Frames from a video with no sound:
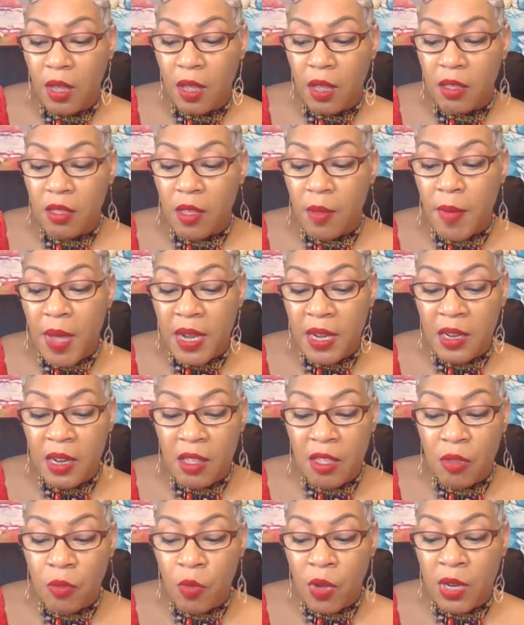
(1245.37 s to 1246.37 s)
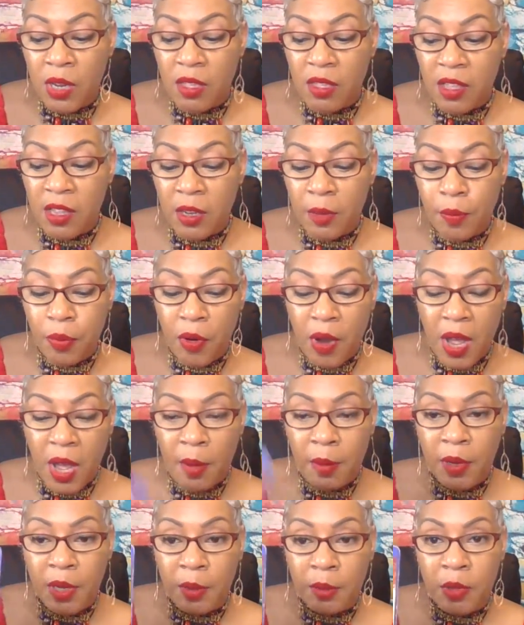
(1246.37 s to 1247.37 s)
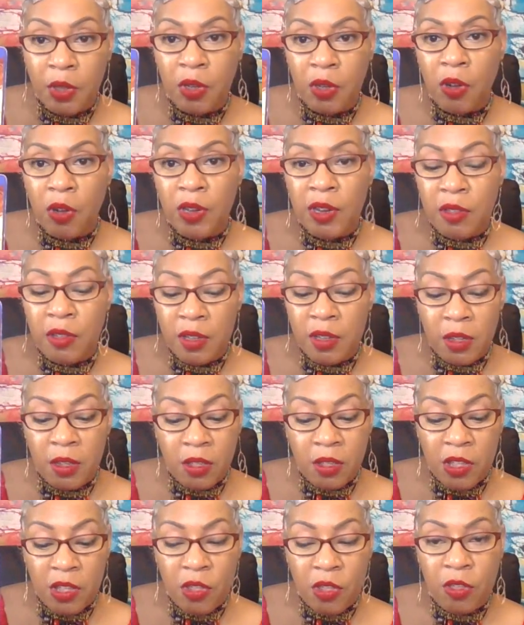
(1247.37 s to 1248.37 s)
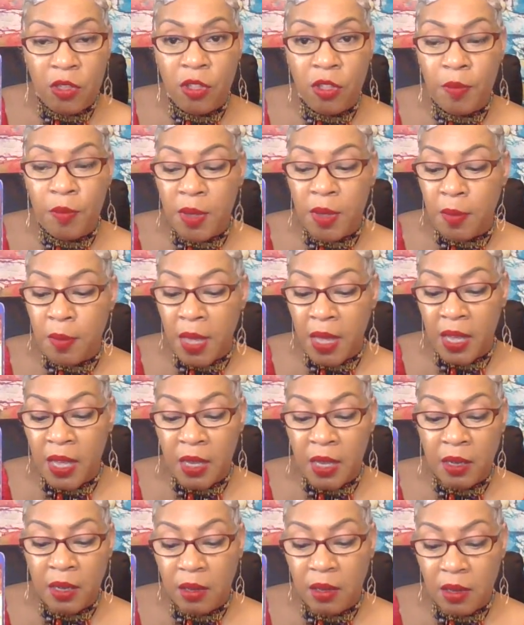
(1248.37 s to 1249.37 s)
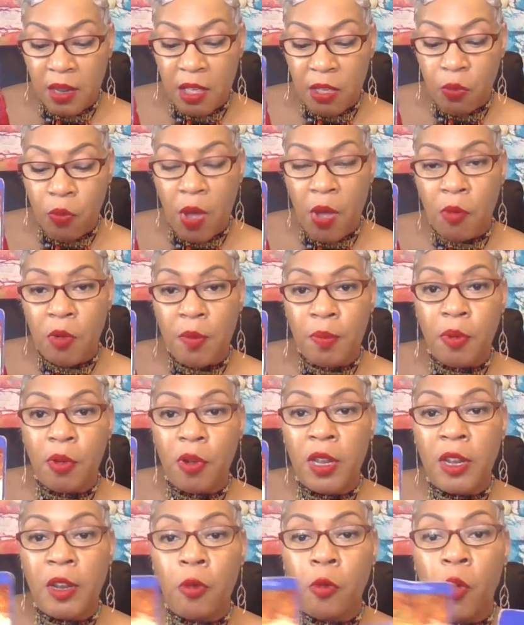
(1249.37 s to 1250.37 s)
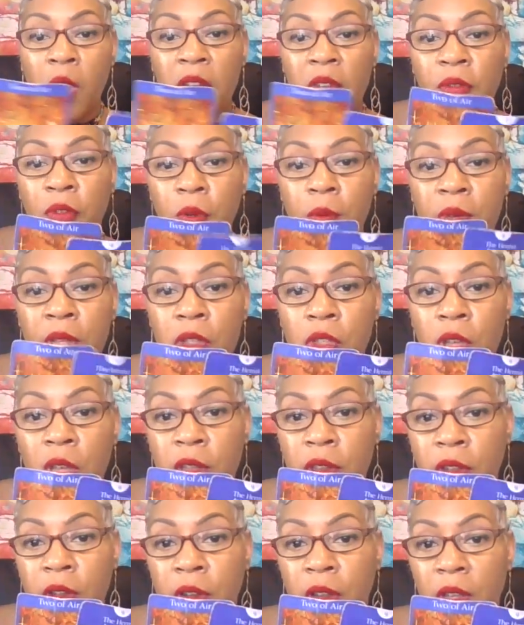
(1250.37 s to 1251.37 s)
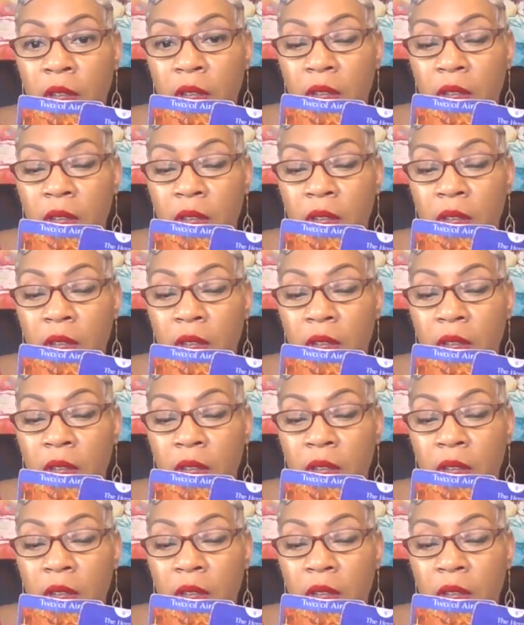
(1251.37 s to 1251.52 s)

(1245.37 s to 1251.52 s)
Somebody doesn't want to see the problem. You know, there's decisions to be made. That's why we're pulling away from each other.